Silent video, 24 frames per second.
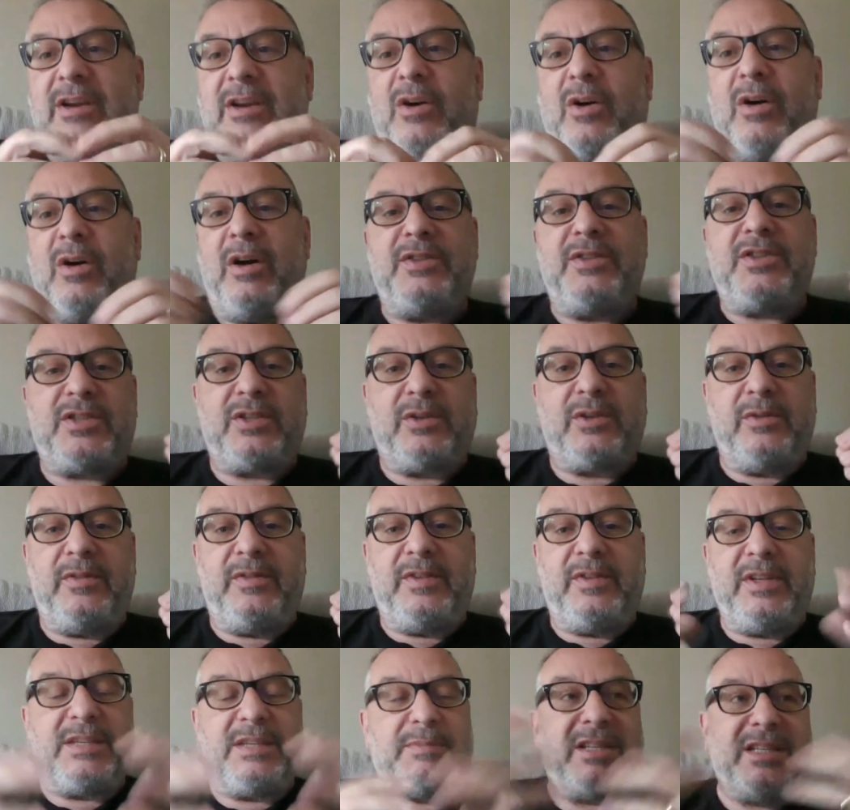on certain
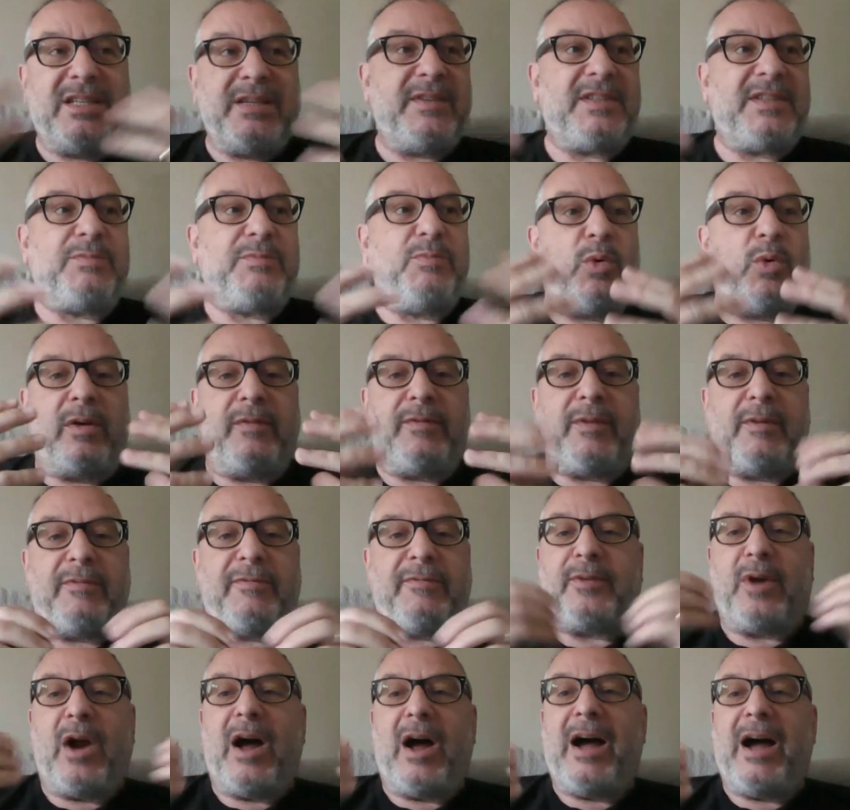things, especially if it's more of a
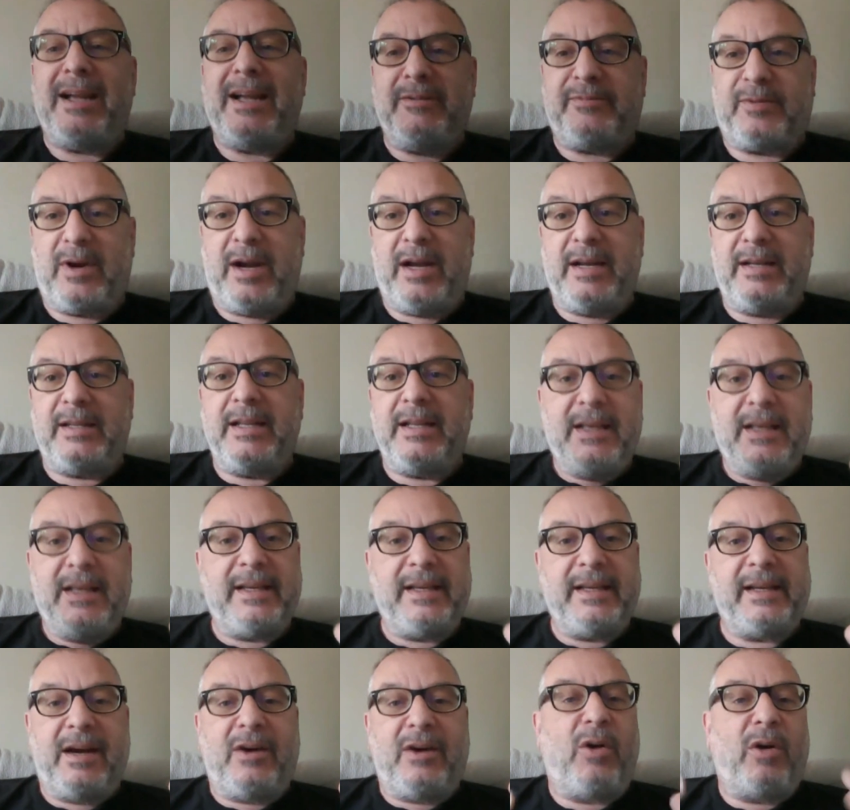frying,
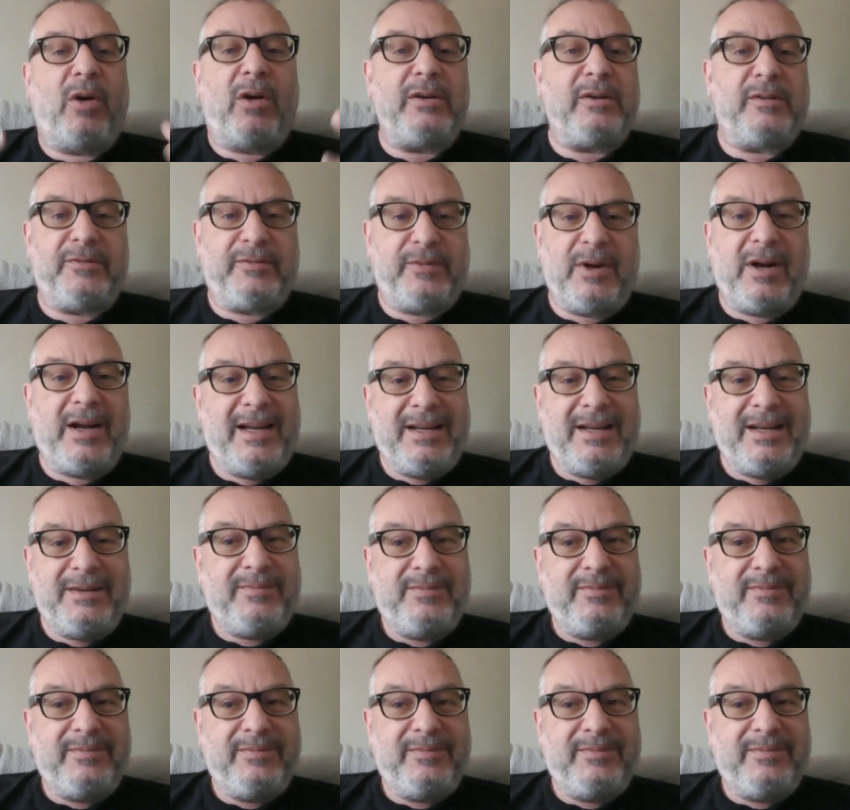like a harder frying.